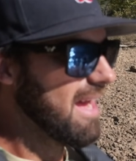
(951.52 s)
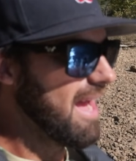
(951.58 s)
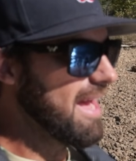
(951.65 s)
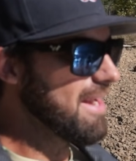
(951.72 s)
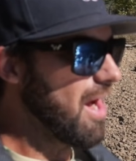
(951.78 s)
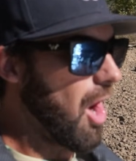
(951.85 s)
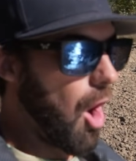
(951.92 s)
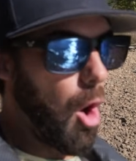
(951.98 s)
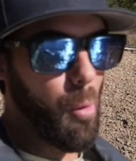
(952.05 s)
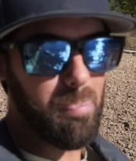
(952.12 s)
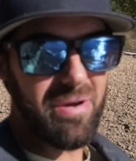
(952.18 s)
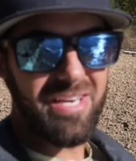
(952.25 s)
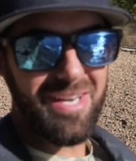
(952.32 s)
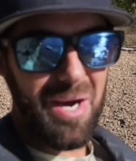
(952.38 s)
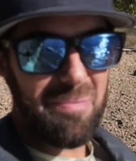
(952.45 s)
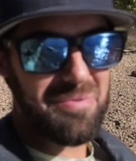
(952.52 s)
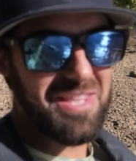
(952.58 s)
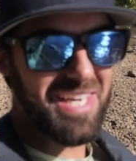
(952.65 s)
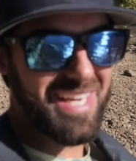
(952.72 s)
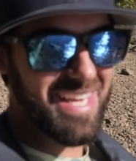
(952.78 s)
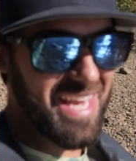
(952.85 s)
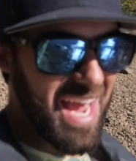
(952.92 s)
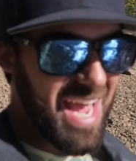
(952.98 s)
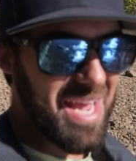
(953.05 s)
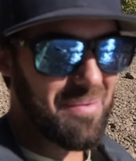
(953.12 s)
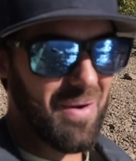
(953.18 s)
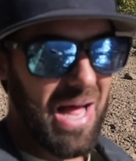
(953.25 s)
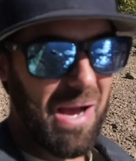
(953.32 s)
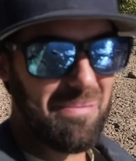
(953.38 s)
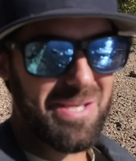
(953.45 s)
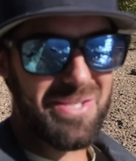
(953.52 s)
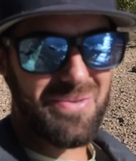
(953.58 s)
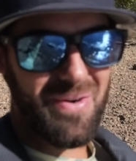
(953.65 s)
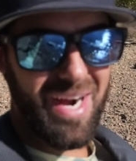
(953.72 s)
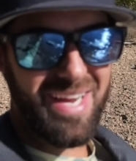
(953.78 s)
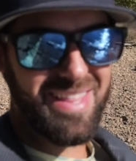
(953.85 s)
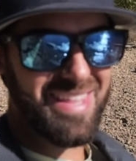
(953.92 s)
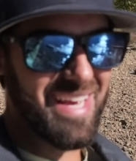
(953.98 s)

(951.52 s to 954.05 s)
and opened up the gate while I was right